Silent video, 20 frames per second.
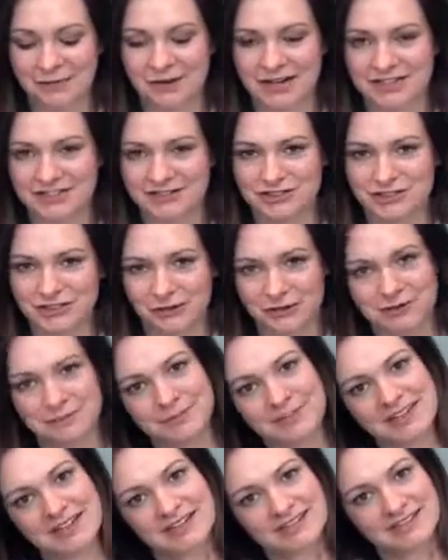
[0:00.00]
I wanted to show
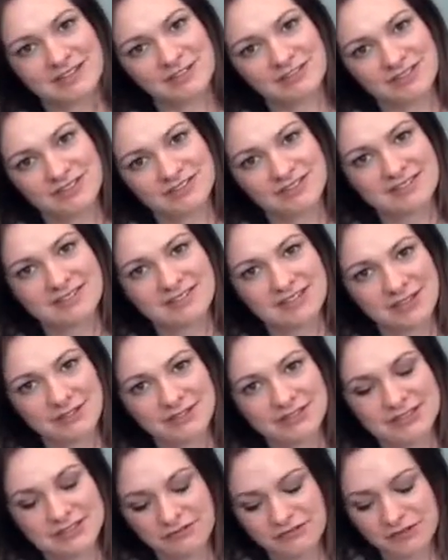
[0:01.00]
it because here's a, you
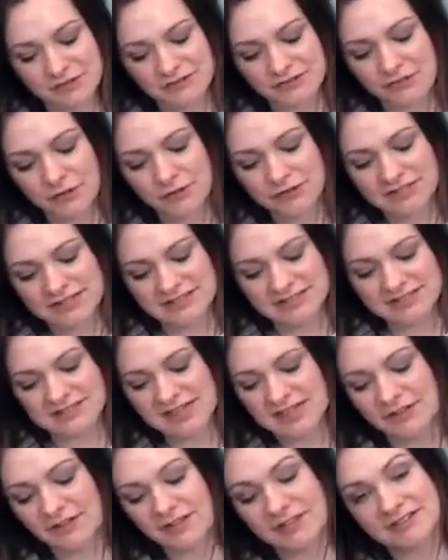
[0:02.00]
know, a different folding
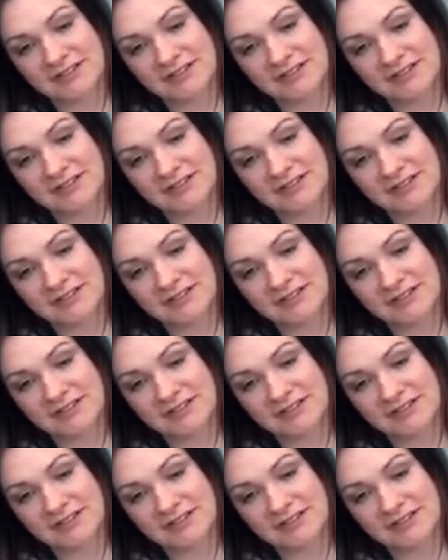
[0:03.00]
style.